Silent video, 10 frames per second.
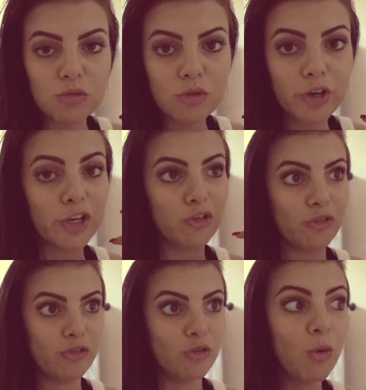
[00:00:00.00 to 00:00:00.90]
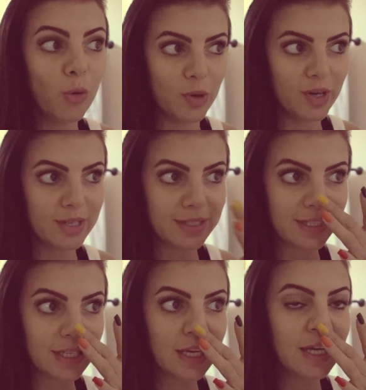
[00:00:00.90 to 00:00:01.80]
story
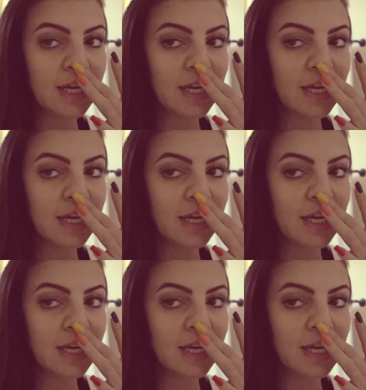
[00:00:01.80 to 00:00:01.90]
short